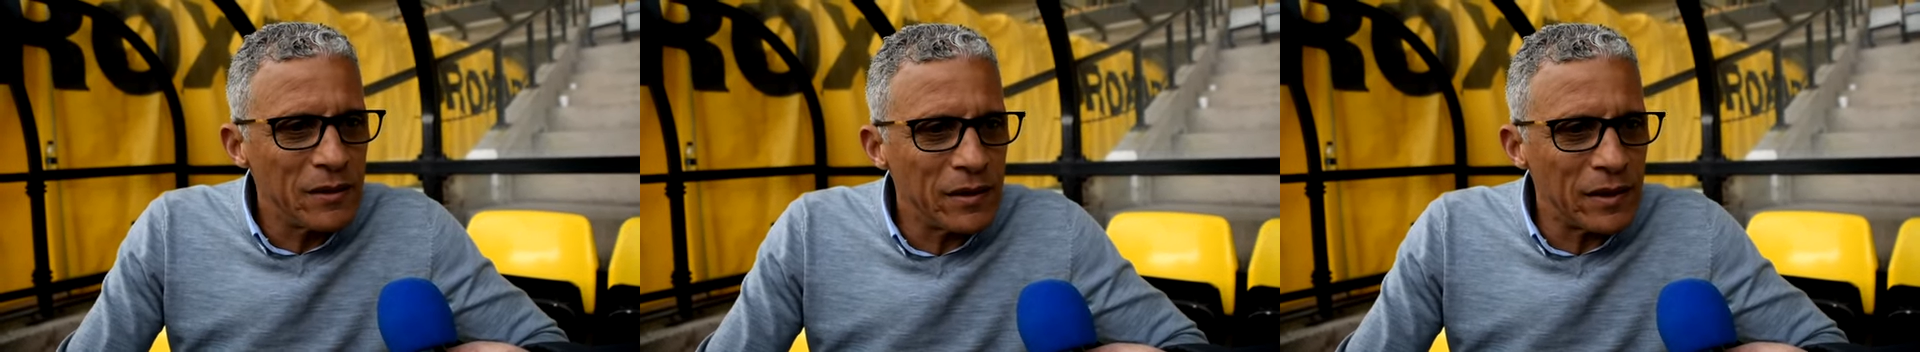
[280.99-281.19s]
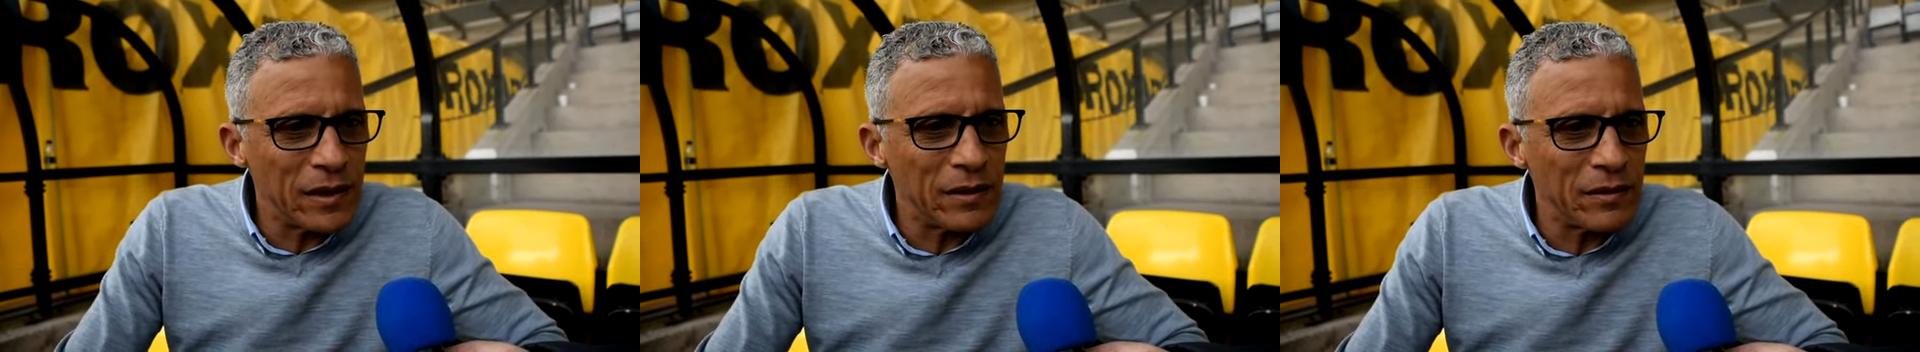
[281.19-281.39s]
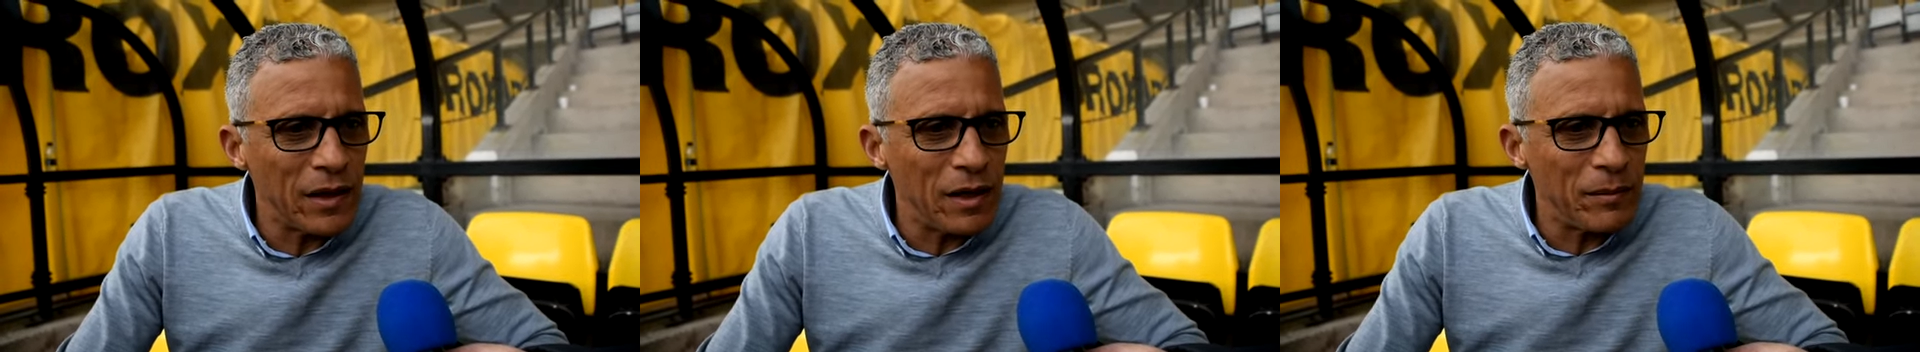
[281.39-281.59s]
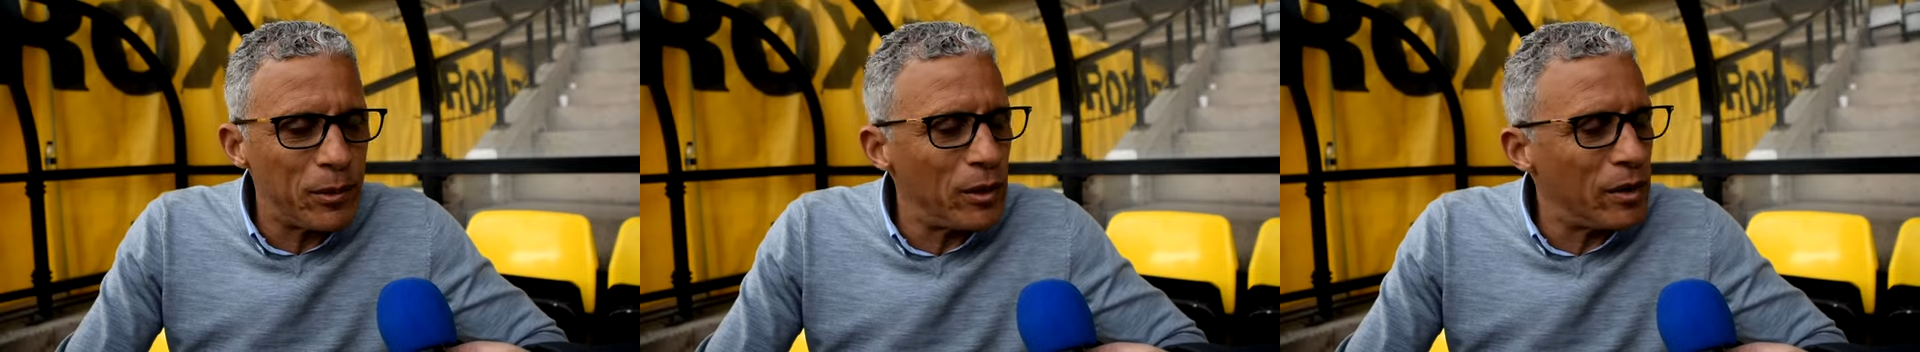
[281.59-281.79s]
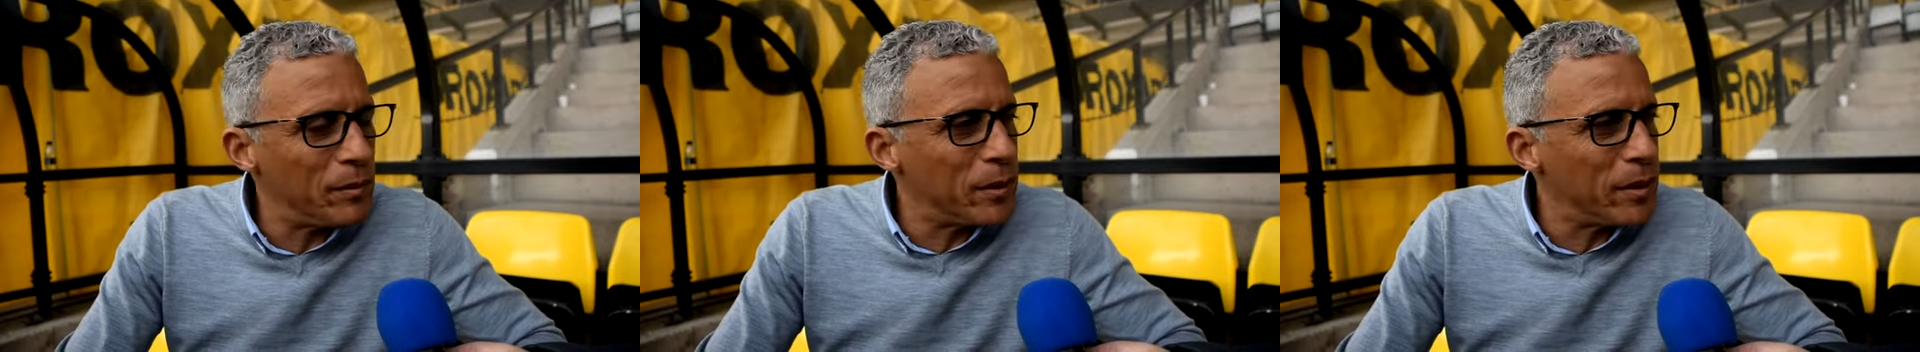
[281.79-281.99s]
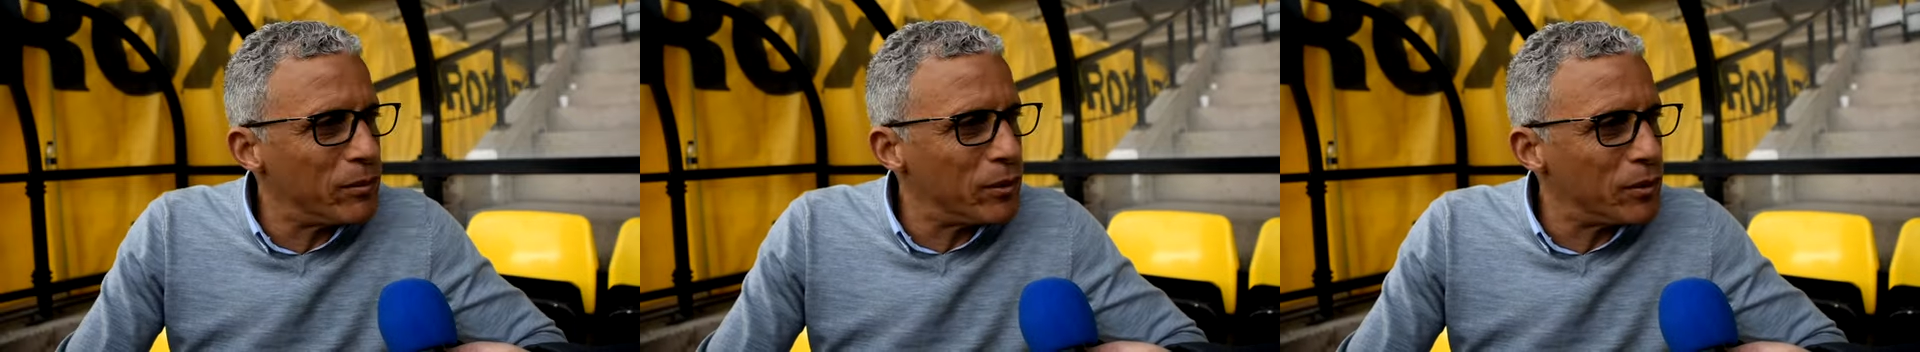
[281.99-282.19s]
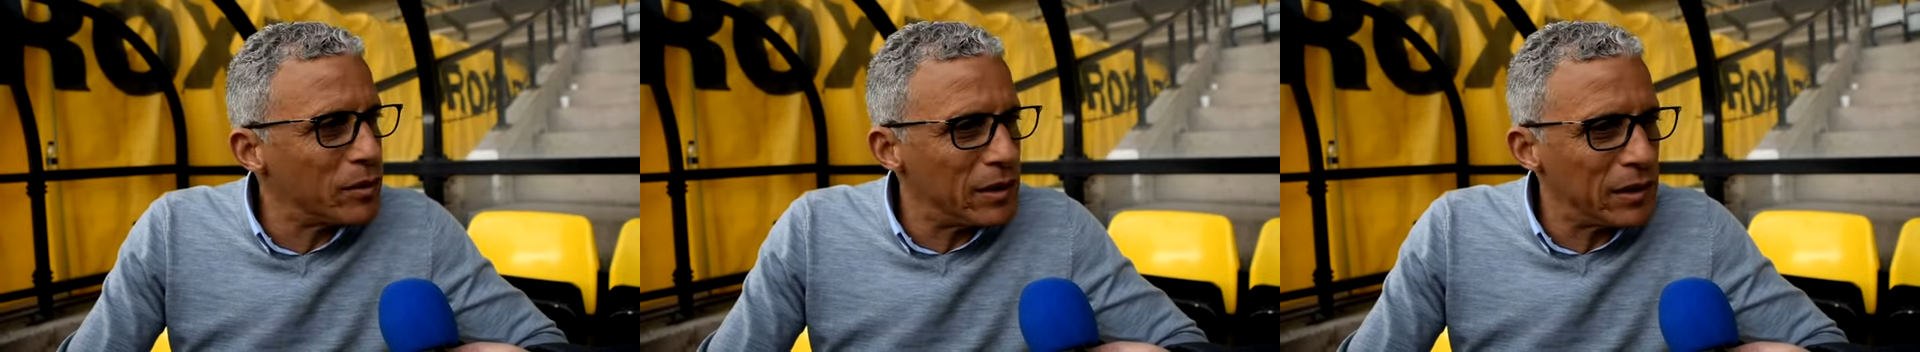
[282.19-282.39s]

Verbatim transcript: uh, that I put on people,